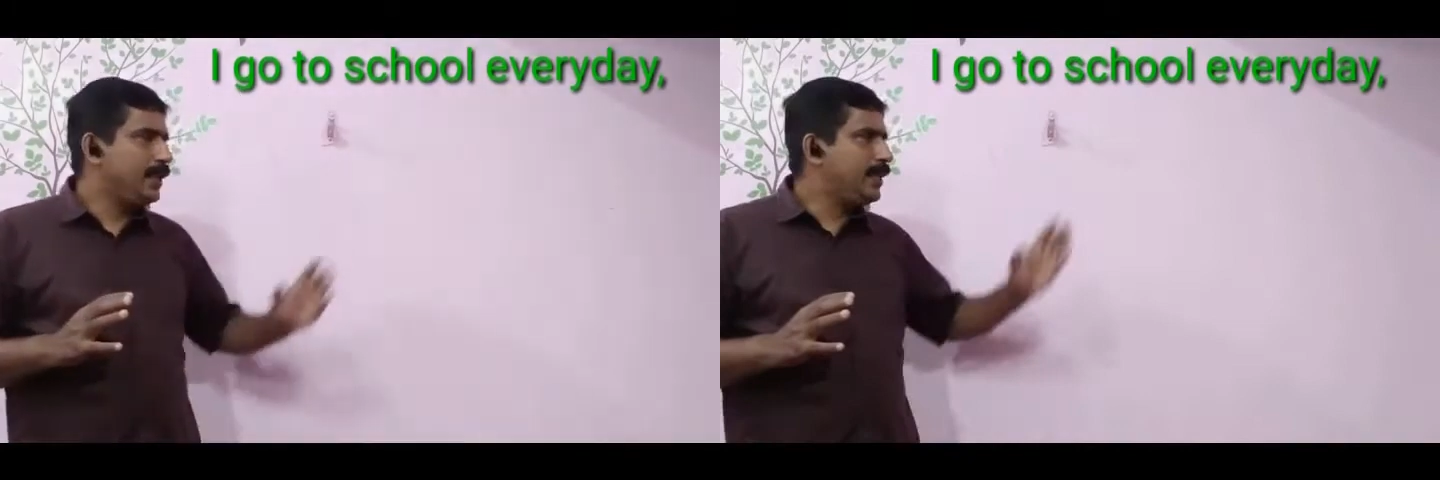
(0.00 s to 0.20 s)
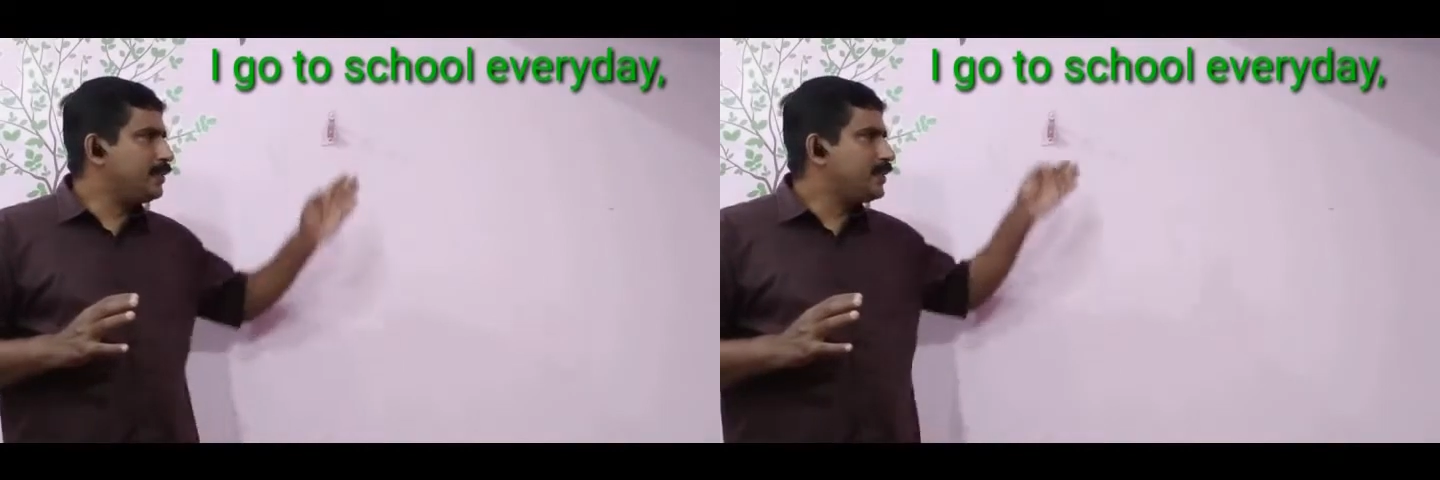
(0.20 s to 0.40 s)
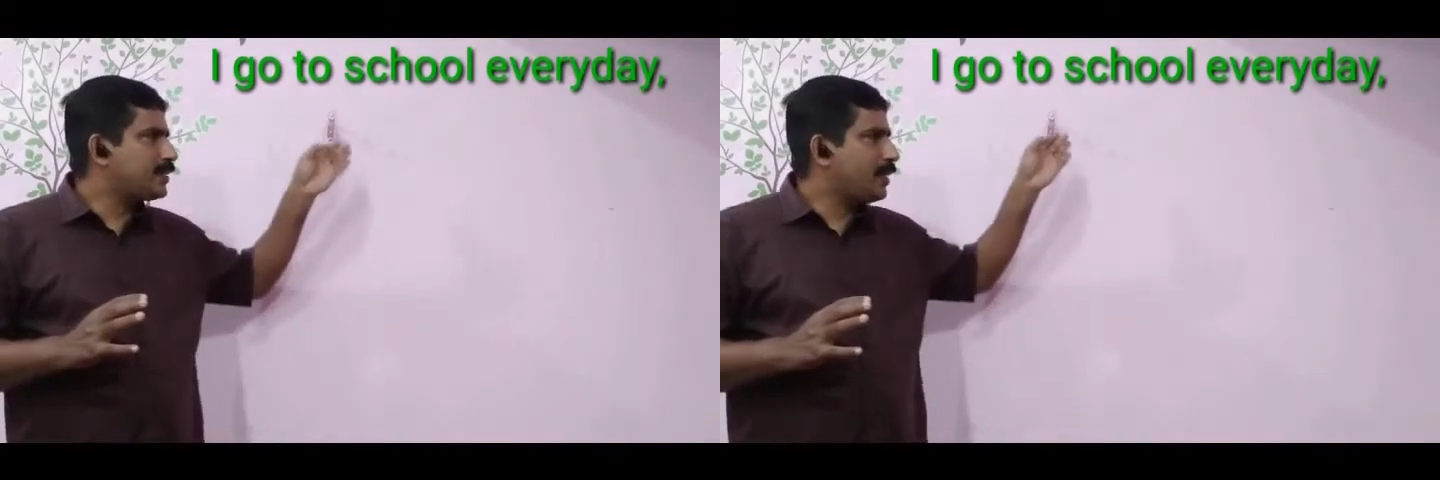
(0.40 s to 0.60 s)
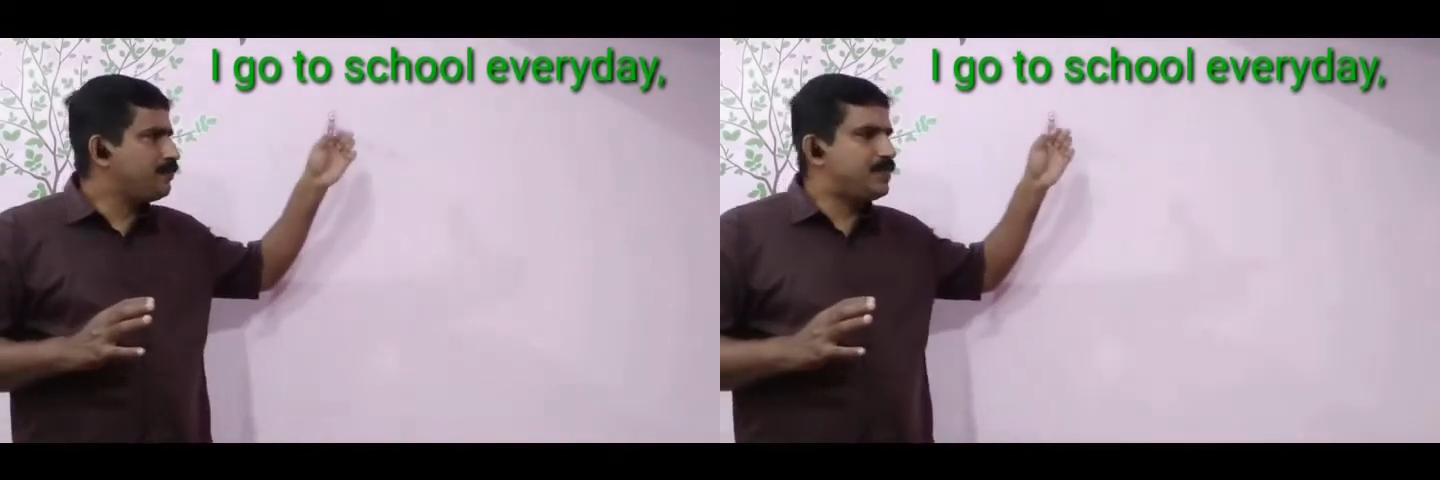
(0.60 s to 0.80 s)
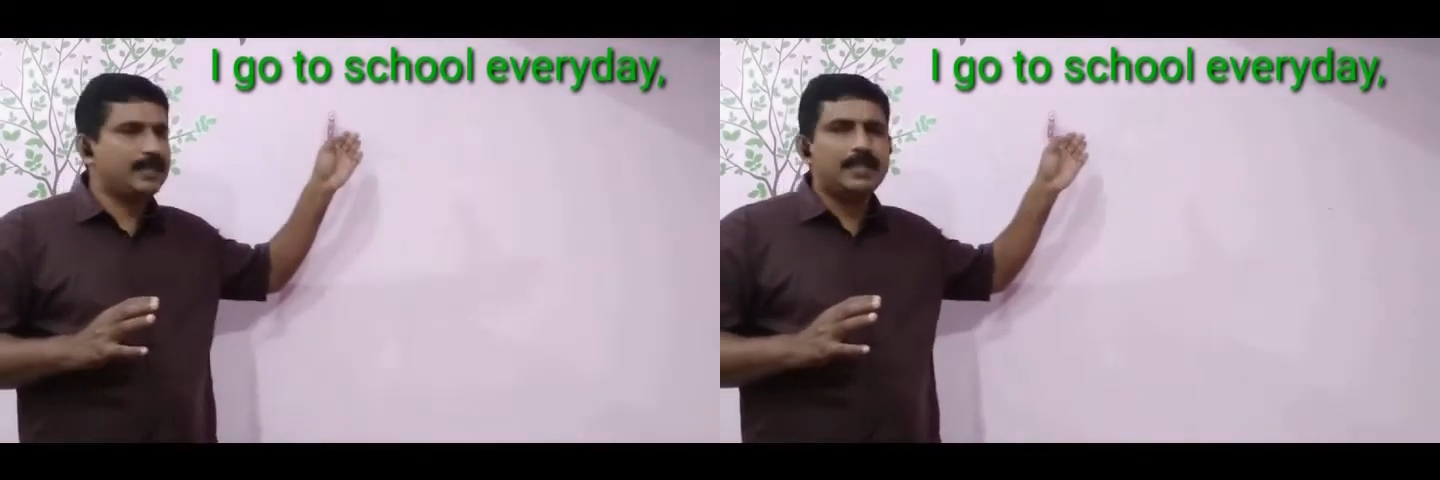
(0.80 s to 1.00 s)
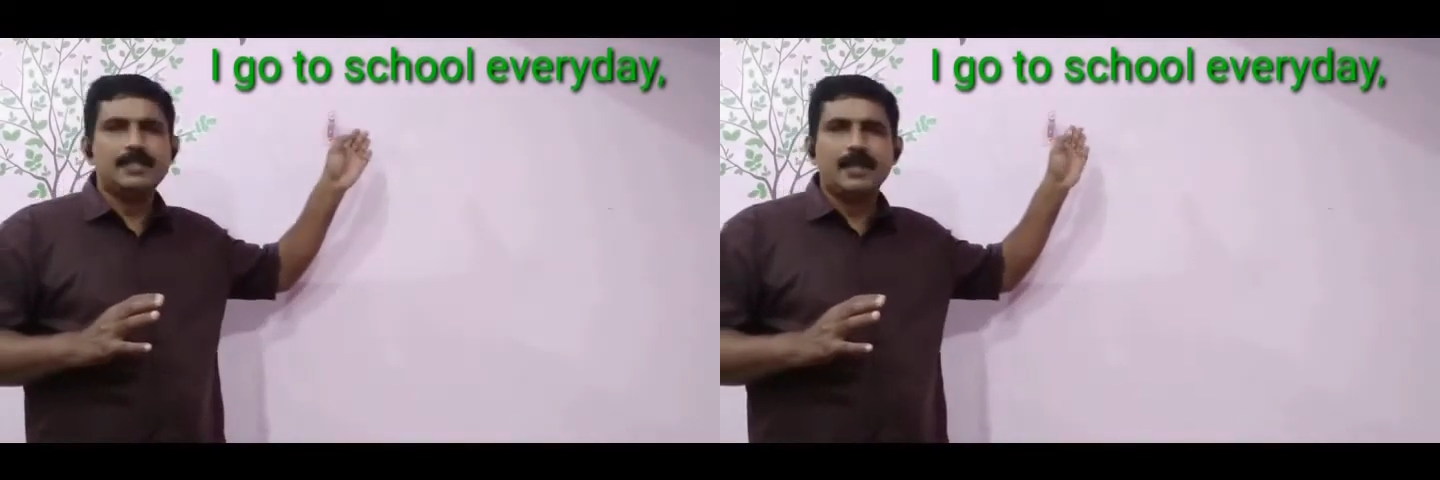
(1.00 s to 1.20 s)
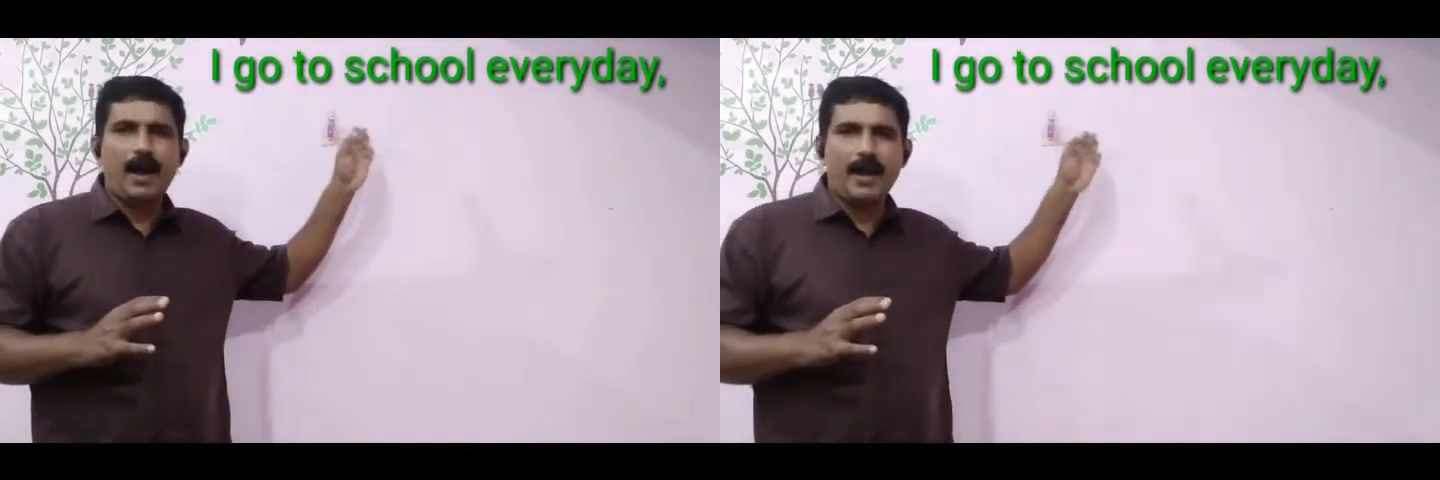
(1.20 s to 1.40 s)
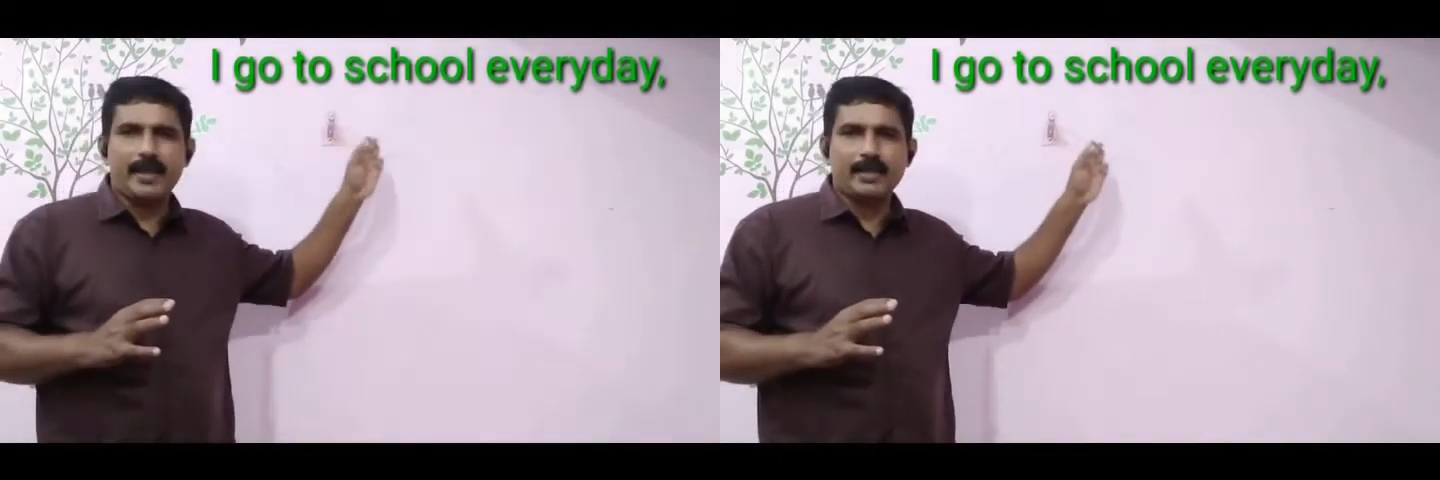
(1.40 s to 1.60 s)
Here the subject
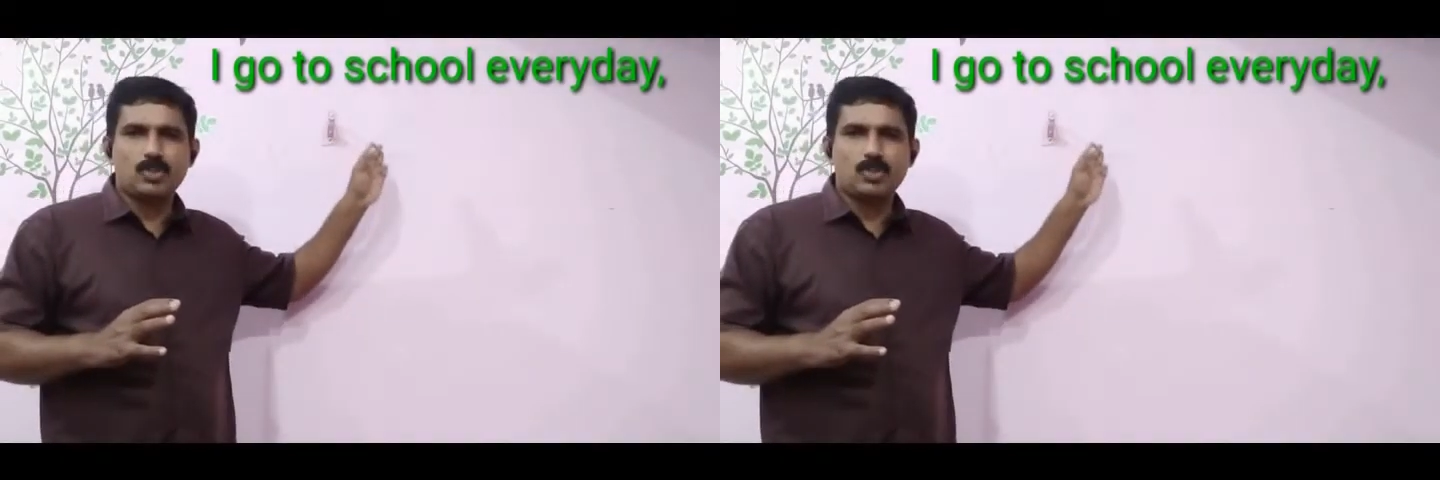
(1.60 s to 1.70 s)
is I,